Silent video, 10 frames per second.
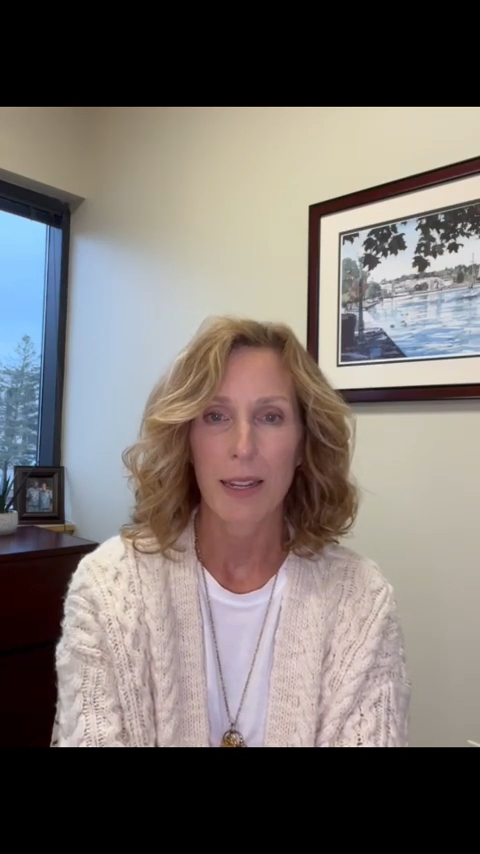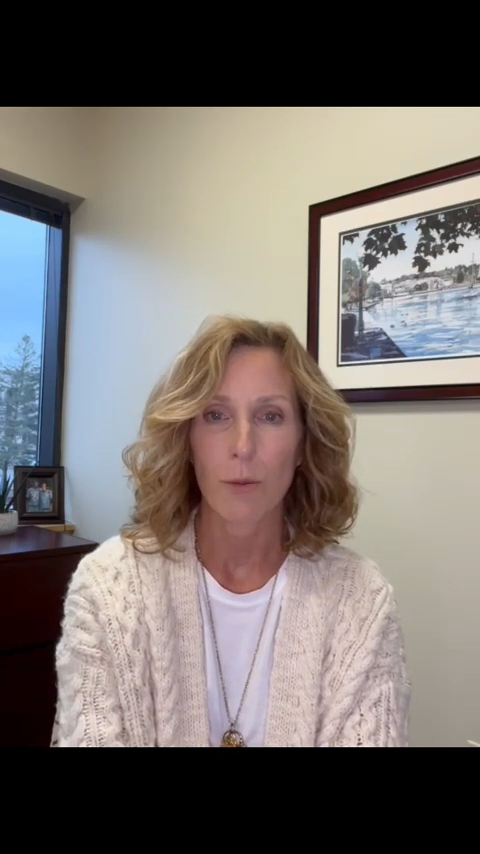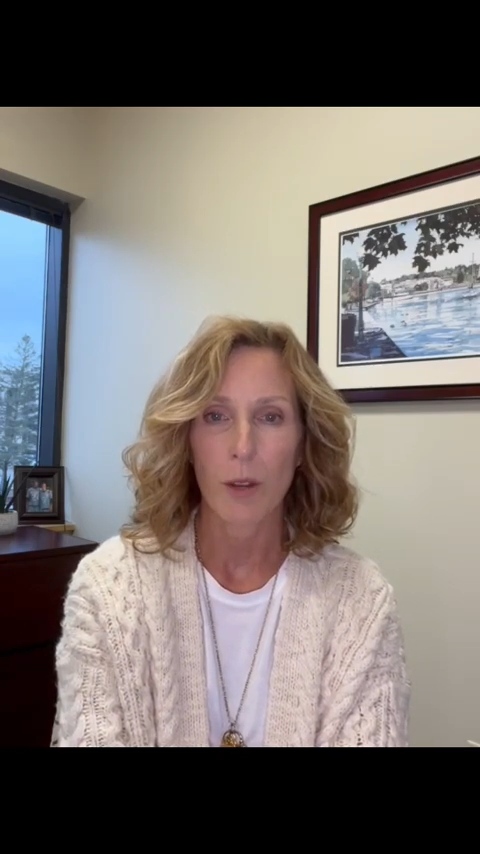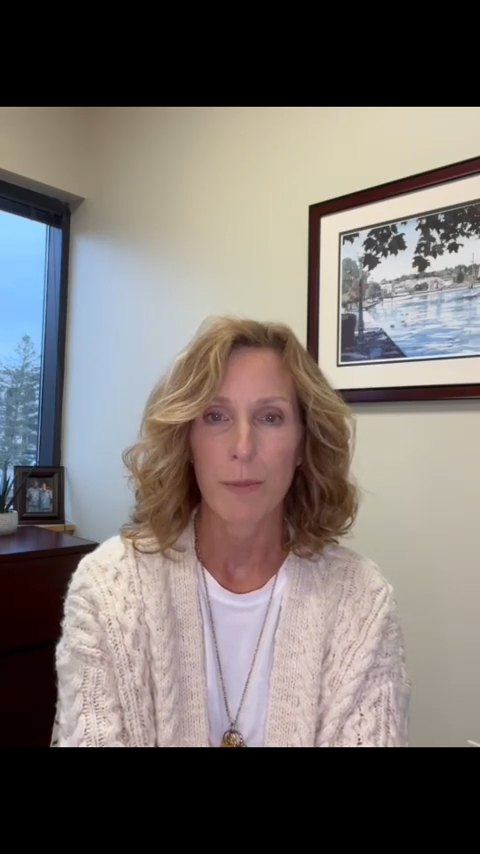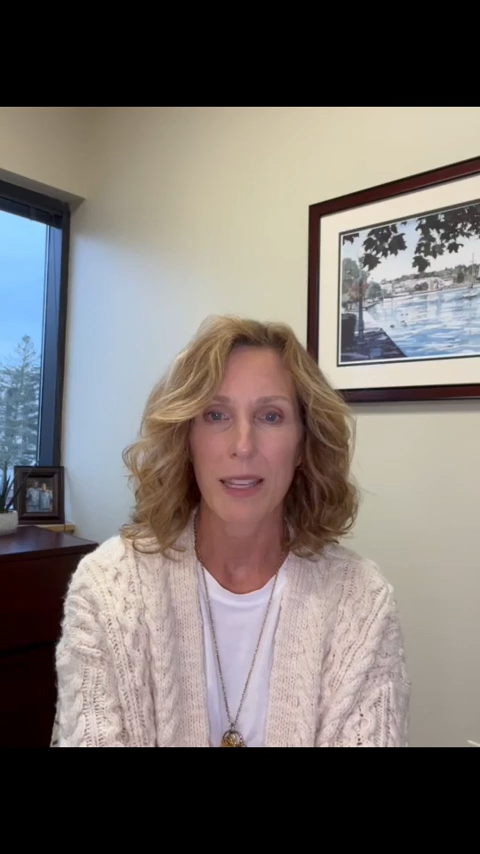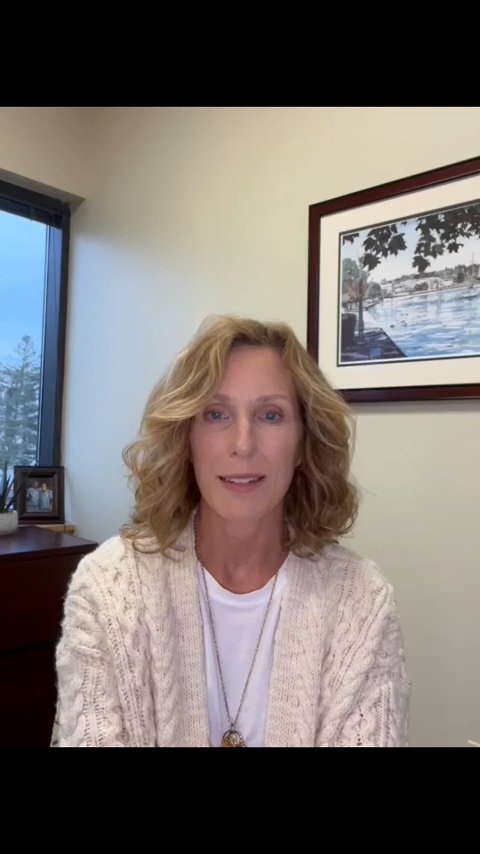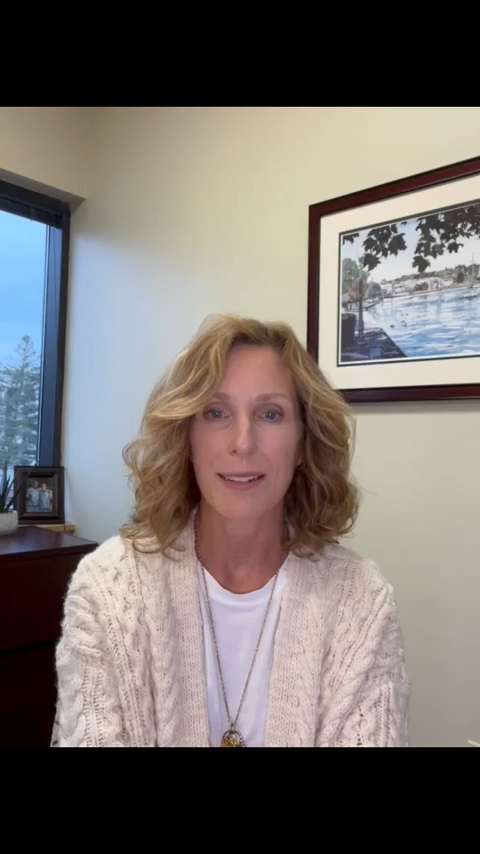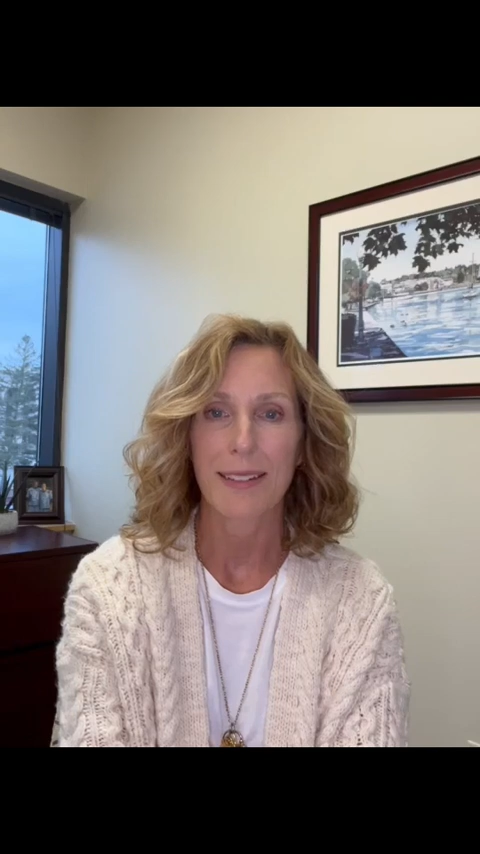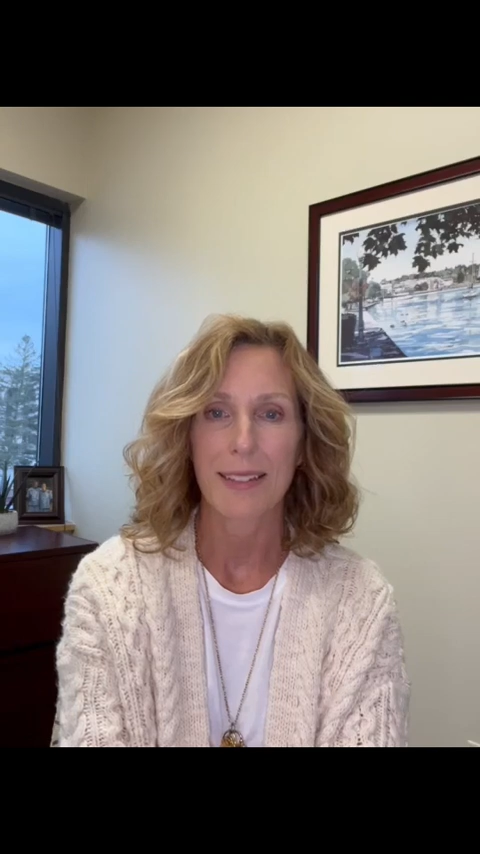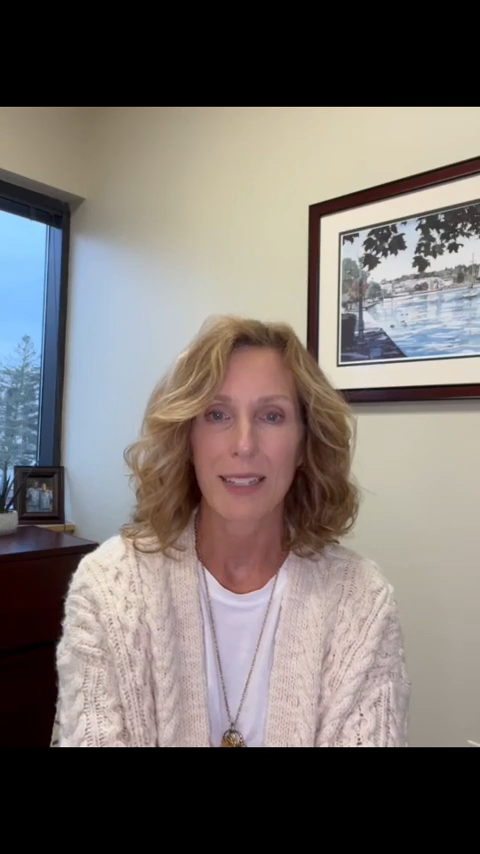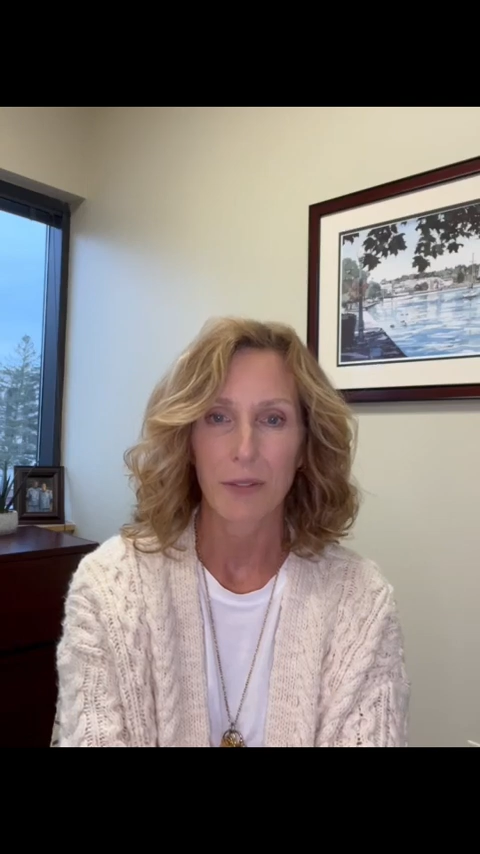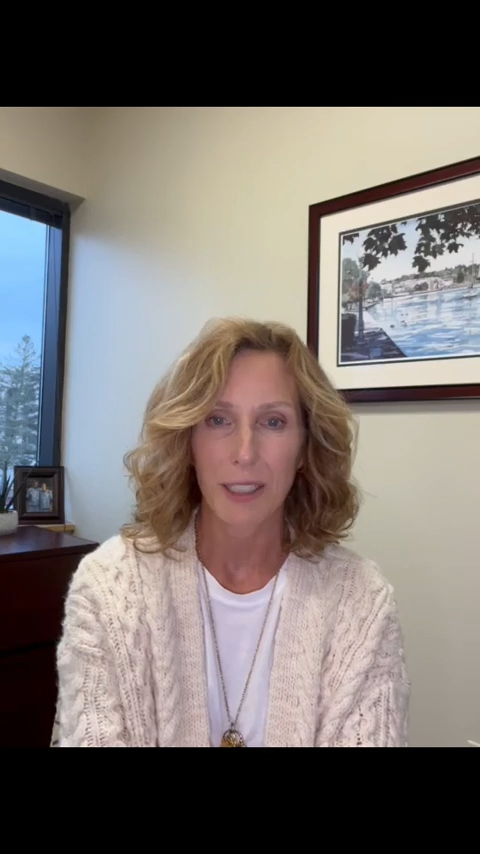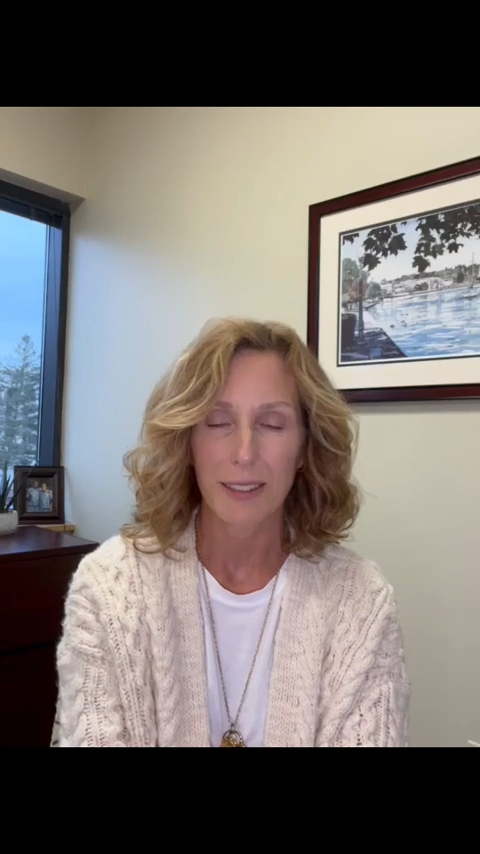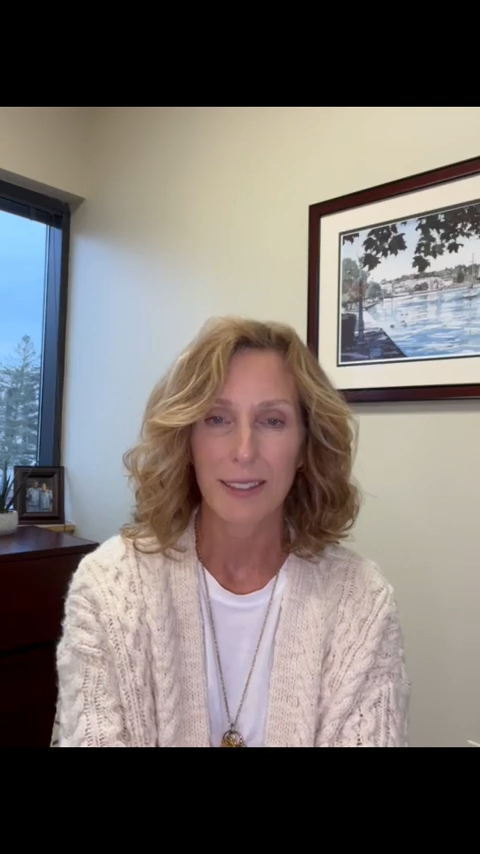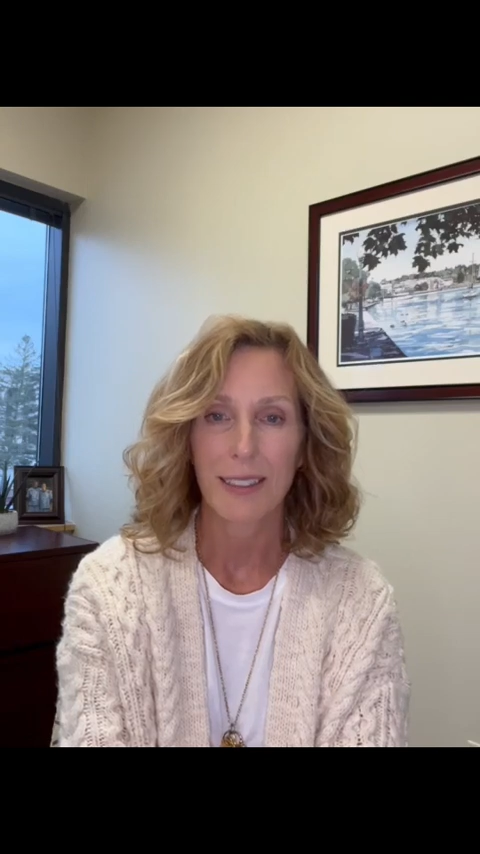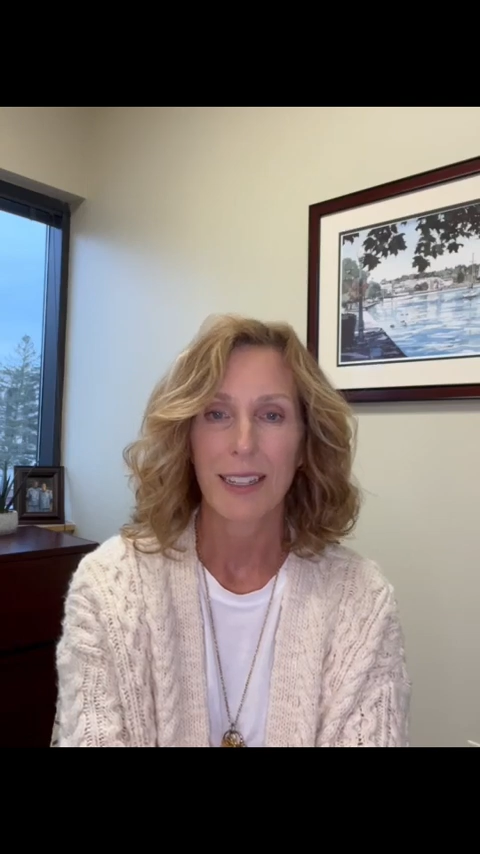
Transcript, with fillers: women civil,